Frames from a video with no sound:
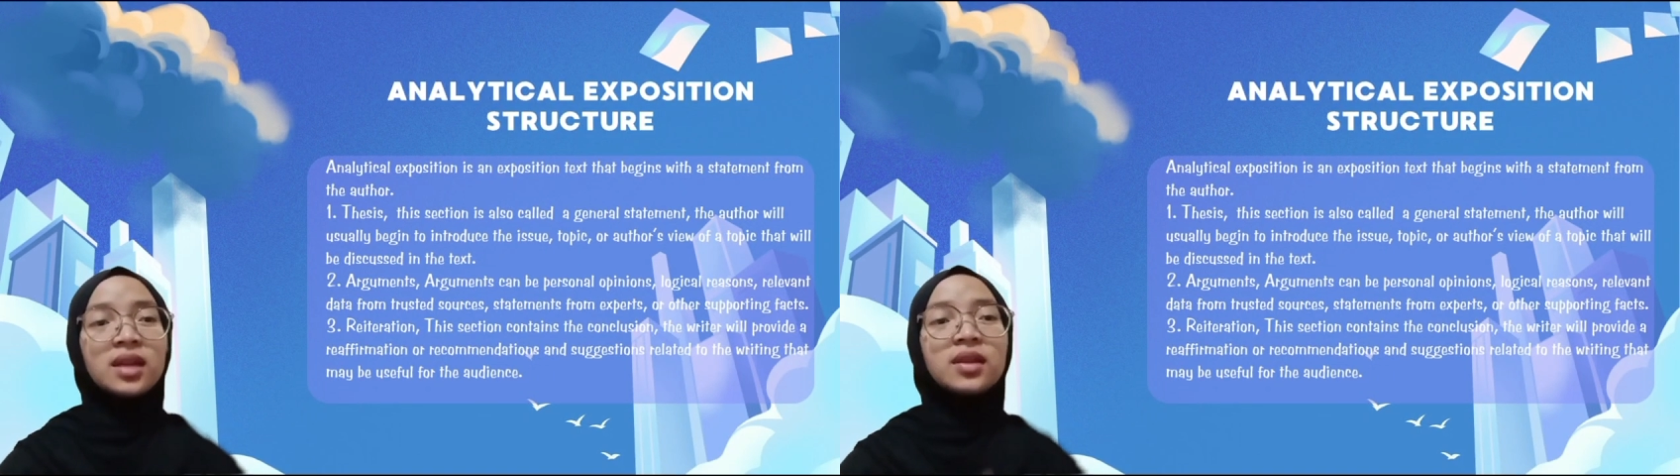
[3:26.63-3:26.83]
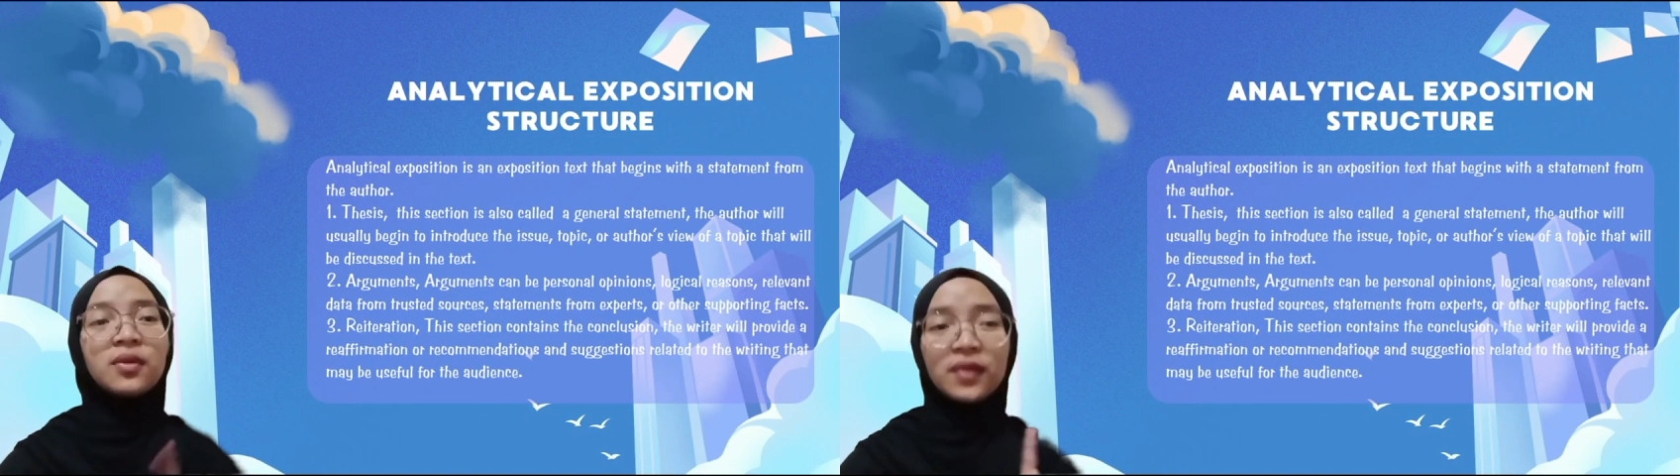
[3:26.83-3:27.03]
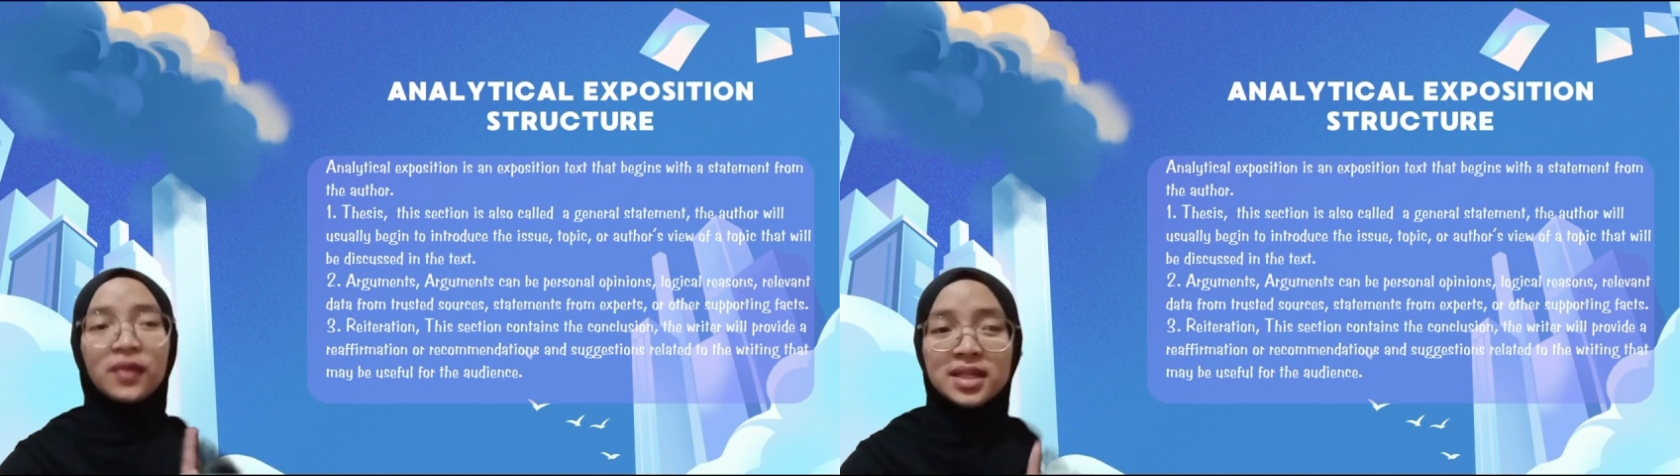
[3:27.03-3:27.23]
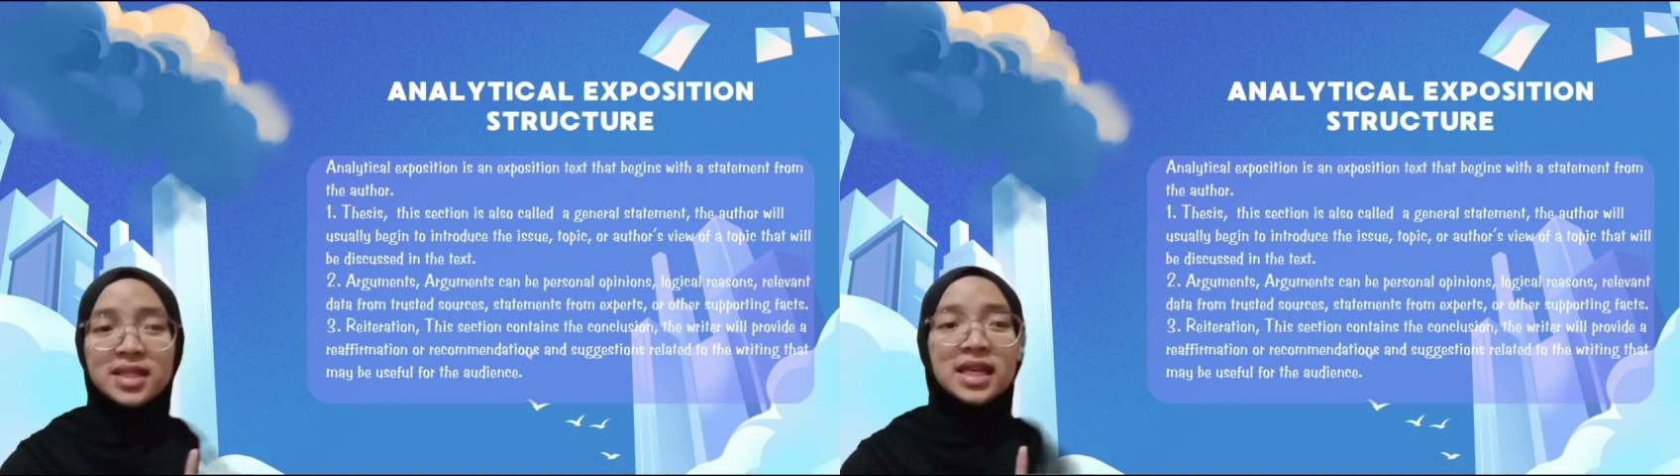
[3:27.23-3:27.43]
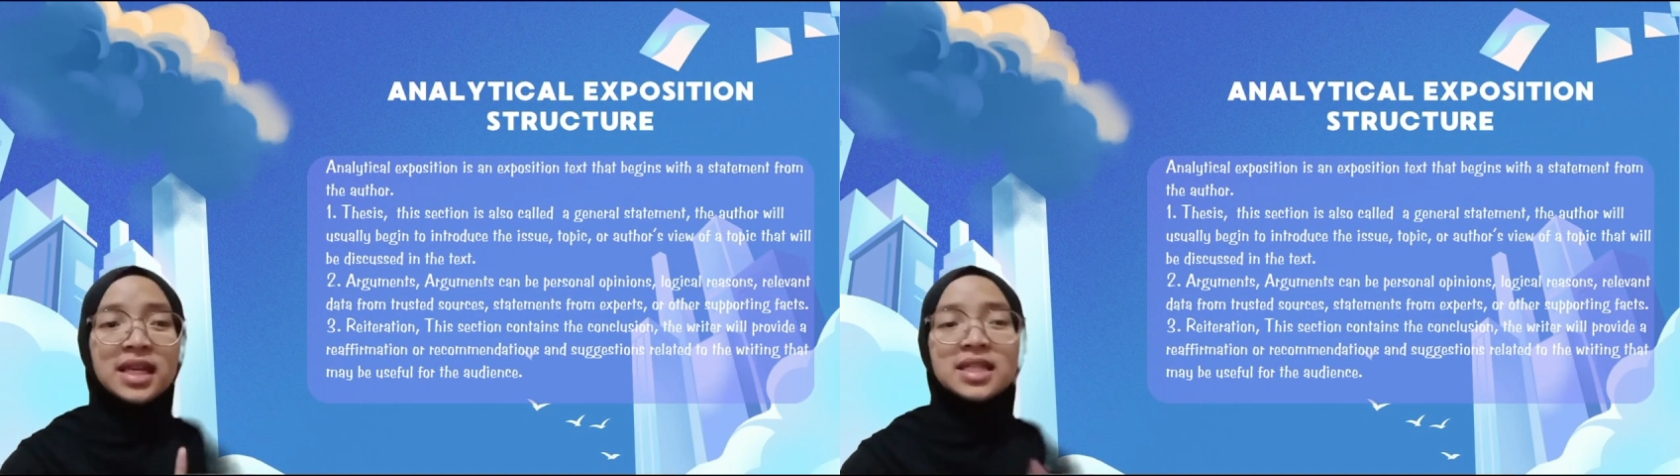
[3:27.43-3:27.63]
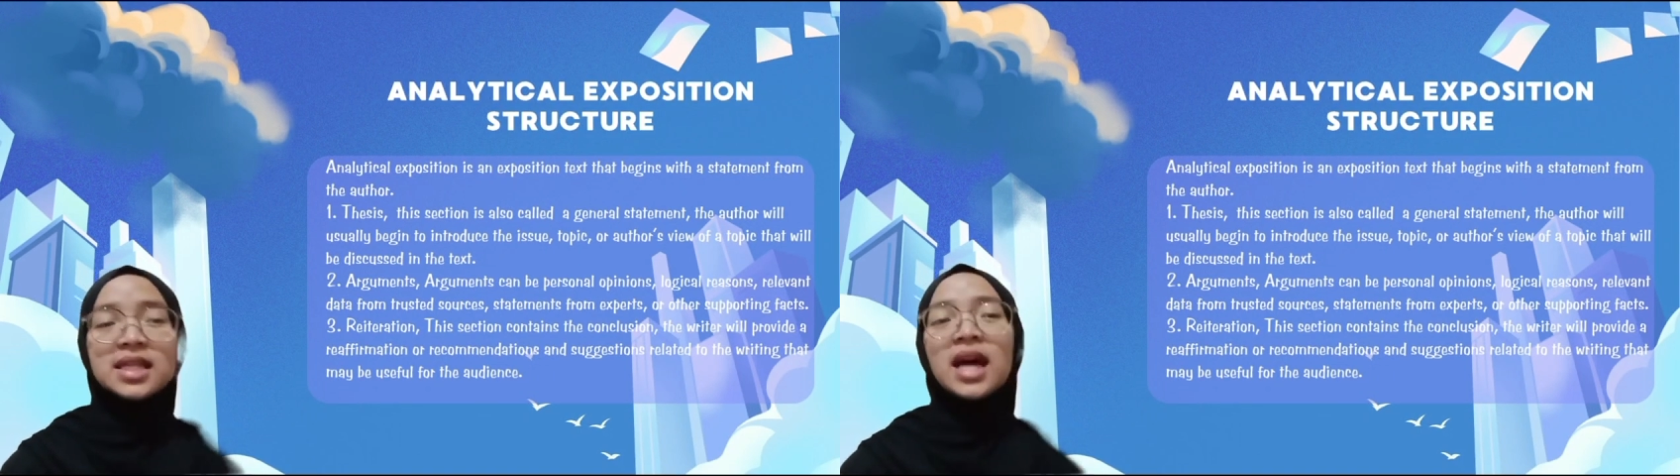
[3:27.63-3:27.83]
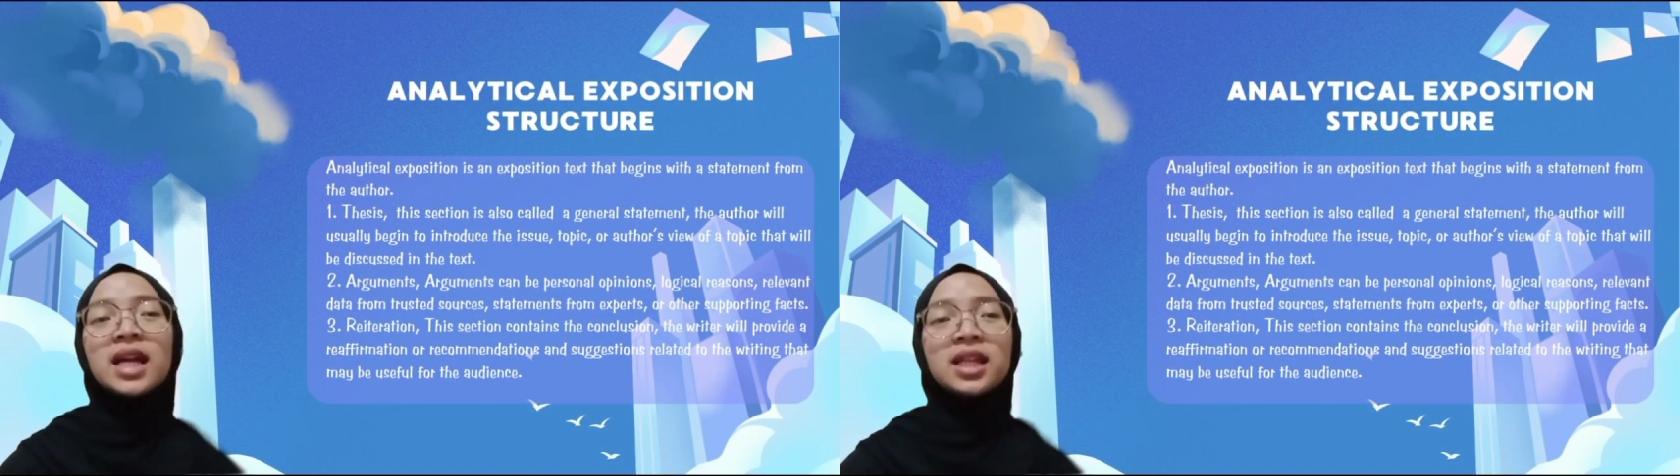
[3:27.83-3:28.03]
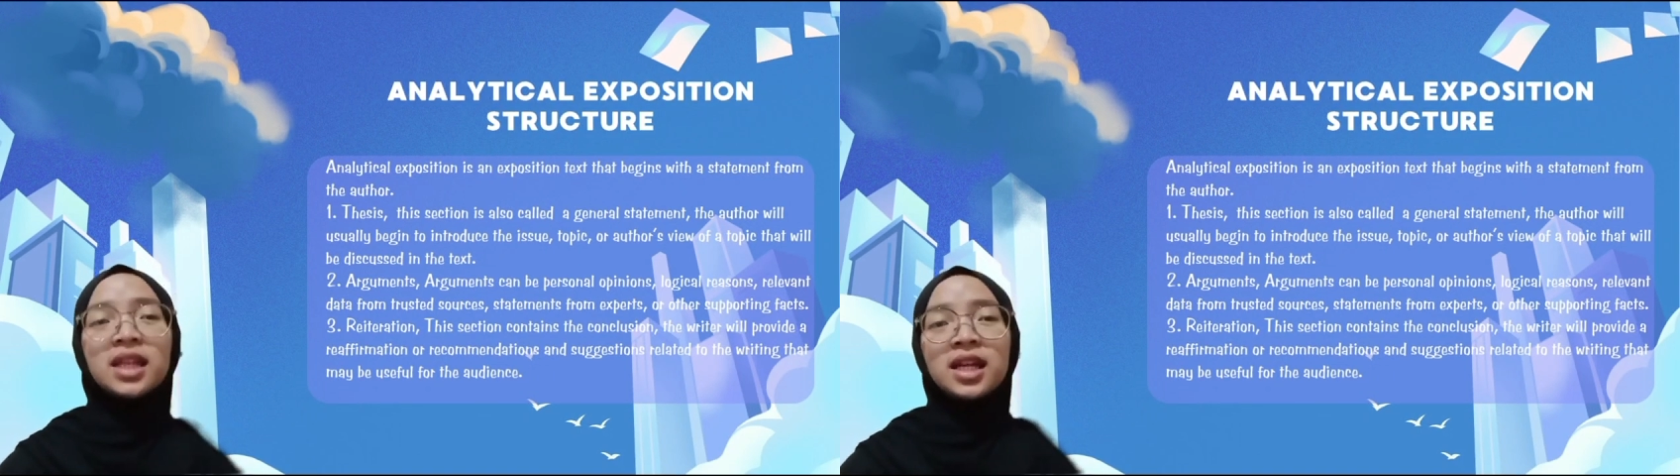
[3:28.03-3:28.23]
The first is
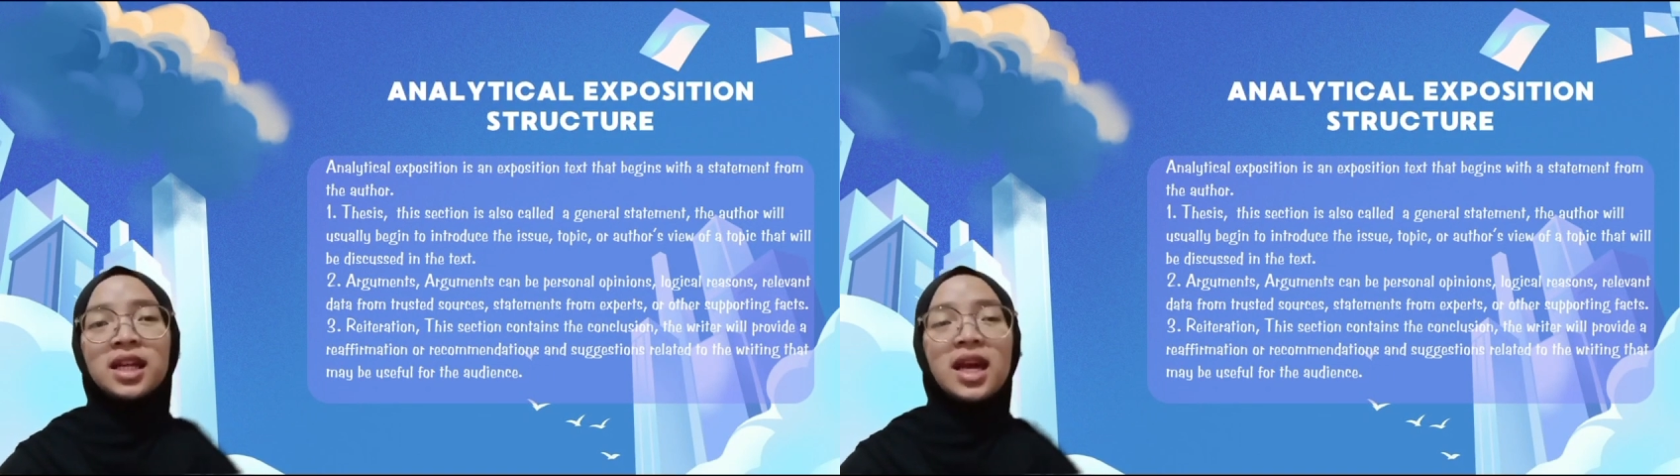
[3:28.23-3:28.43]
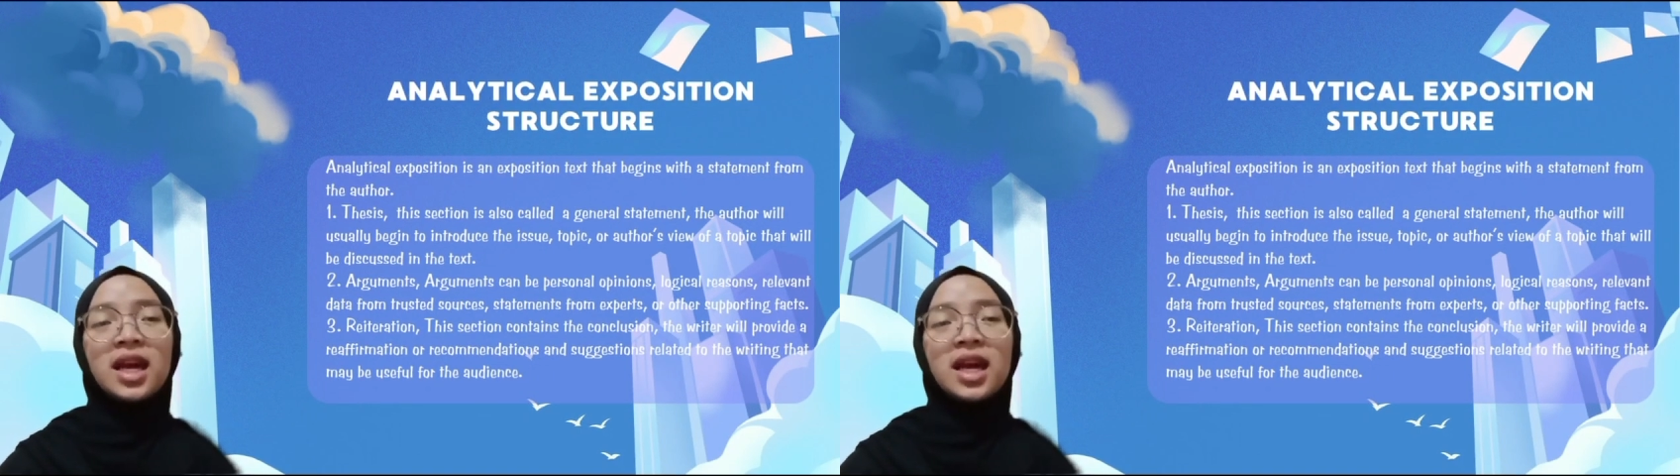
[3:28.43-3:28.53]
analytical